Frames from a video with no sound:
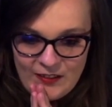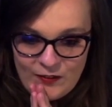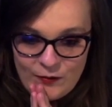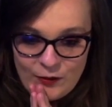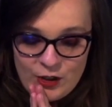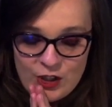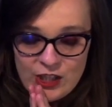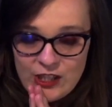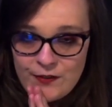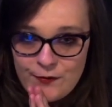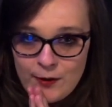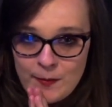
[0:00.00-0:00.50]

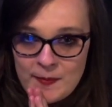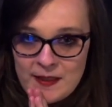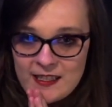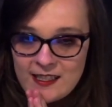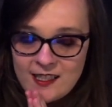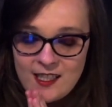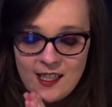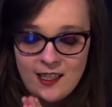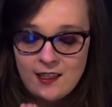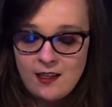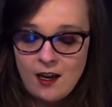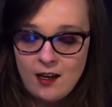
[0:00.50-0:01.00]
Just from his
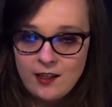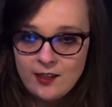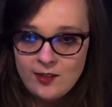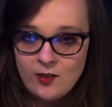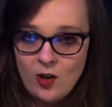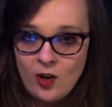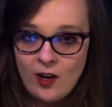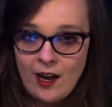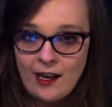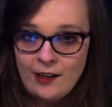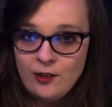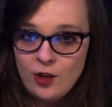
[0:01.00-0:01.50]
TikTok
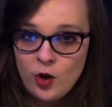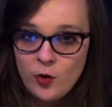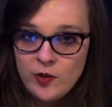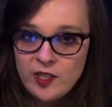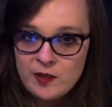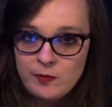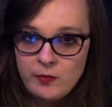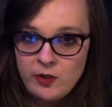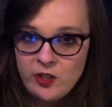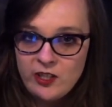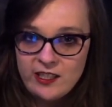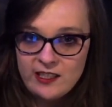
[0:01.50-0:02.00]
song, I know his
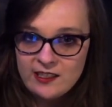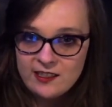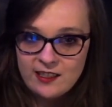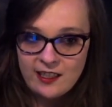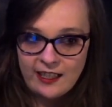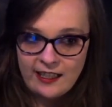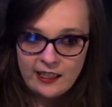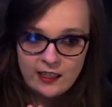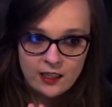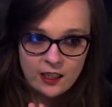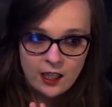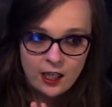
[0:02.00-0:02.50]
music is
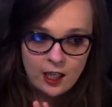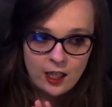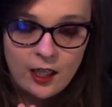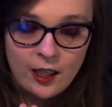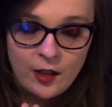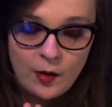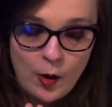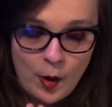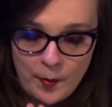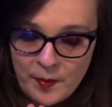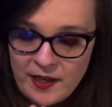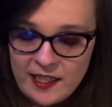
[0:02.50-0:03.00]
like
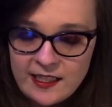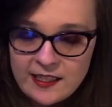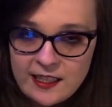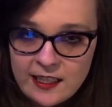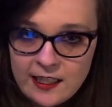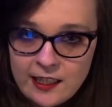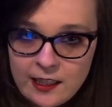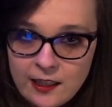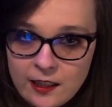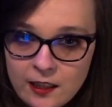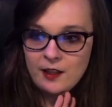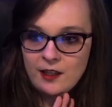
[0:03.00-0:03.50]

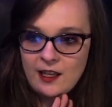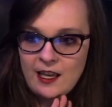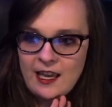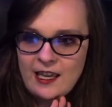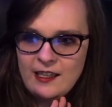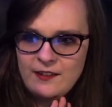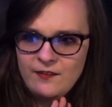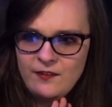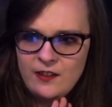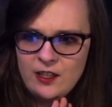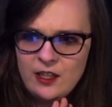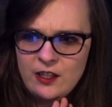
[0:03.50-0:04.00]
amazing
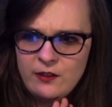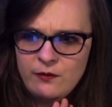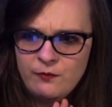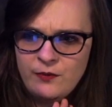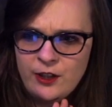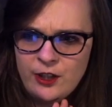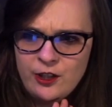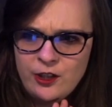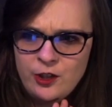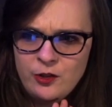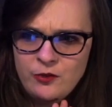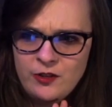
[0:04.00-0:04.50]
and
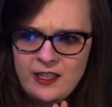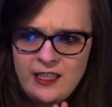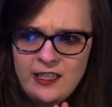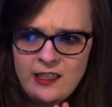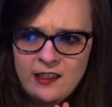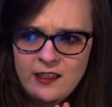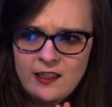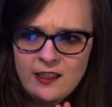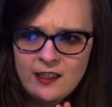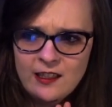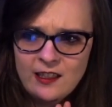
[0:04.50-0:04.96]
very unique.